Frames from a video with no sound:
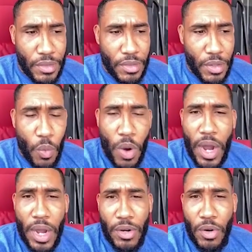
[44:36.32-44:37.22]

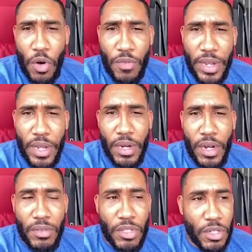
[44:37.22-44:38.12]
wide or overhand
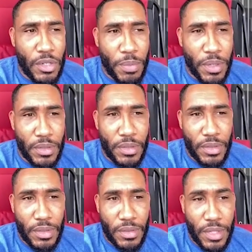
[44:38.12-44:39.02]
left hook, but
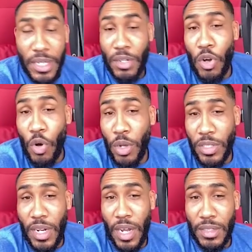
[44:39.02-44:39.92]
then he'll go
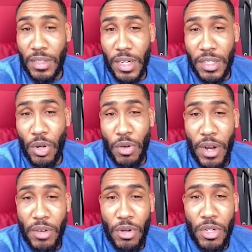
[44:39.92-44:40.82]
orthodox and then throw a
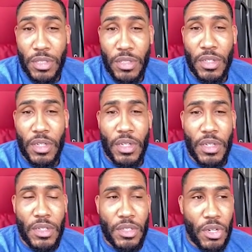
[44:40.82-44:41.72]
right cross.
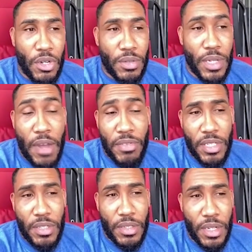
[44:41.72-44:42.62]
So yeah,
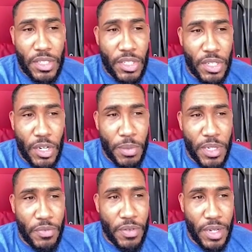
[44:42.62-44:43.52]
obviously it's just a little bit
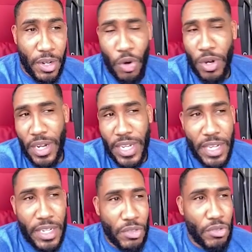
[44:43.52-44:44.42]
different. Like, or again,
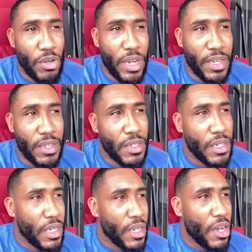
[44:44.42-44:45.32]
he'll throw like
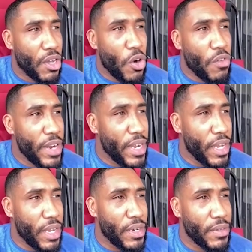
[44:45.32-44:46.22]
an
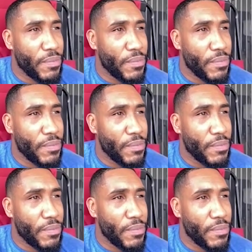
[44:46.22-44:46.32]
overhand